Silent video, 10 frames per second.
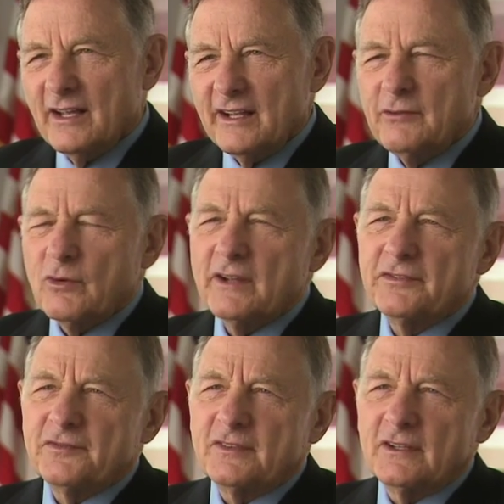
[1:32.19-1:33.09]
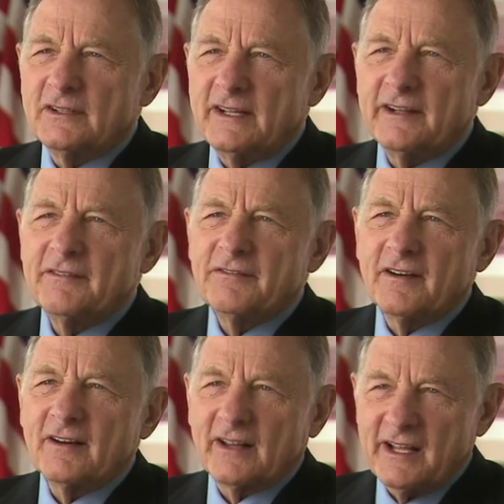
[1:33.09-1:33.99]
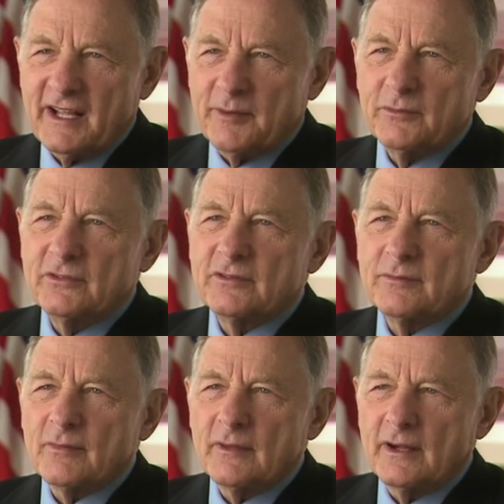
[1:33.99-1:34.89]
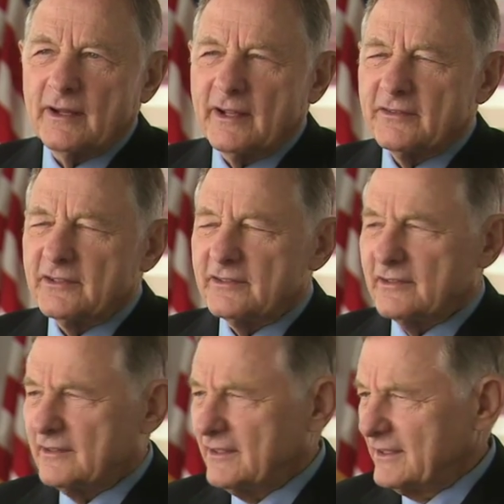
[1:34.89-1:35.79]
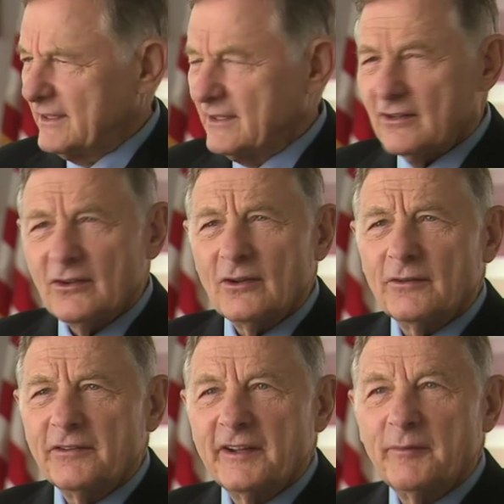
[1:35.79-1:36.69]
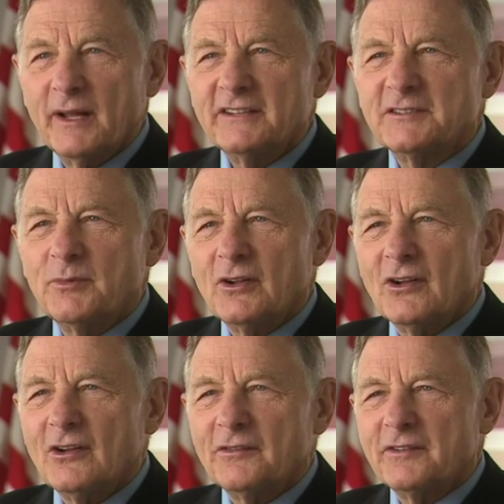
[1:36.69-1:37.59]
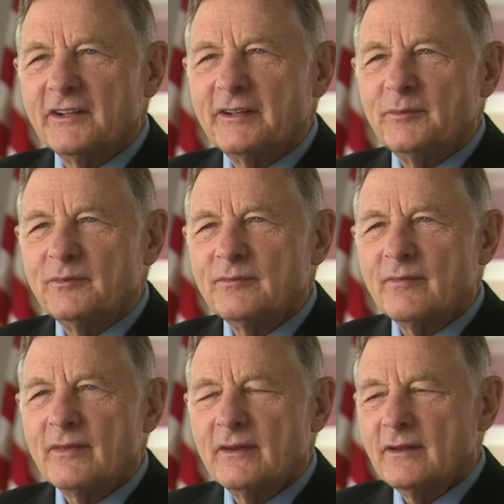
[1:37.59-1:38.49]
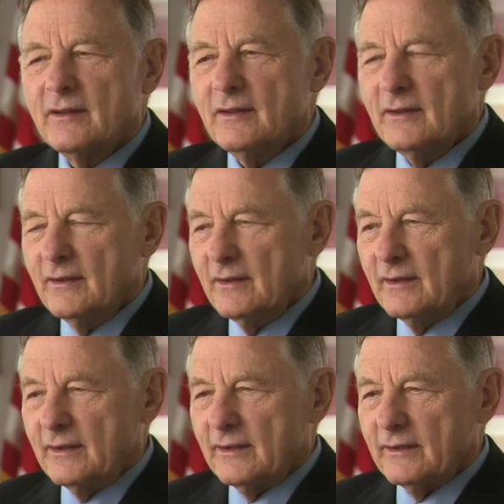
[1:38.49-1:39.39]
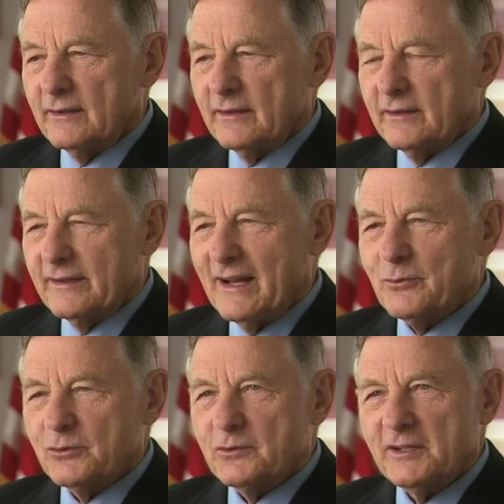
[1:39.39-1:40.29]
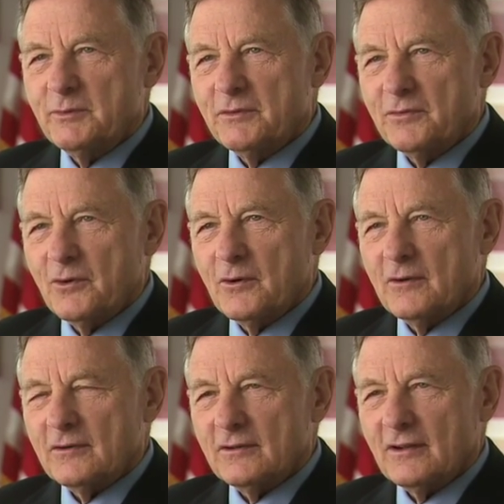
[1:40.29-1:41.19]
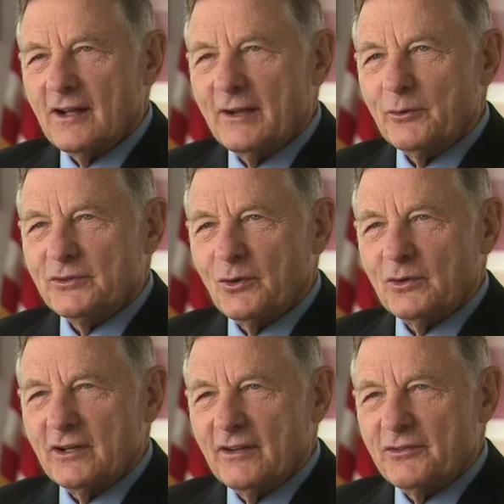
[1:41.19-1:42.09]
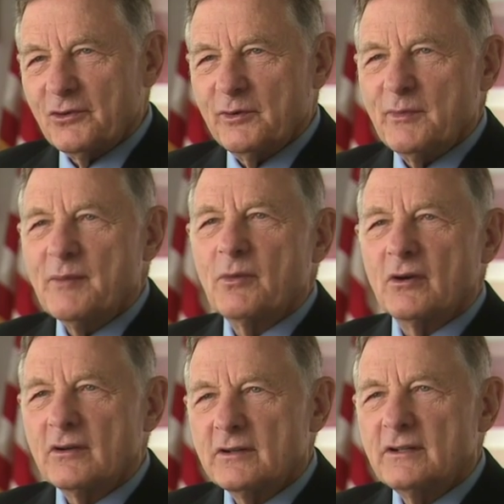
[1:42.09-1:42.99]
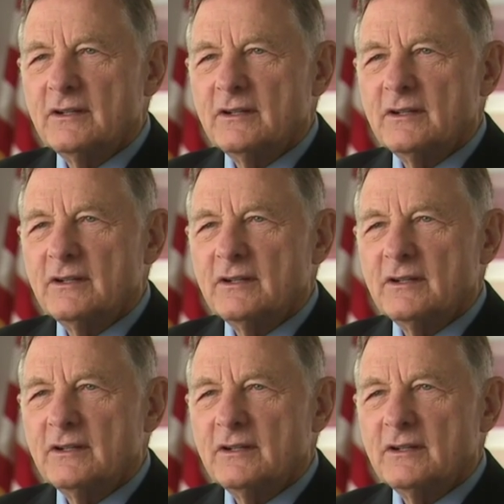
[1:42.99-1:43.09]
Yeah, he reffed 10 final games, and I guess he's in the Indiana Hall of Fame, Basketball Hall of Fame. And that was really before I was old enough to remember.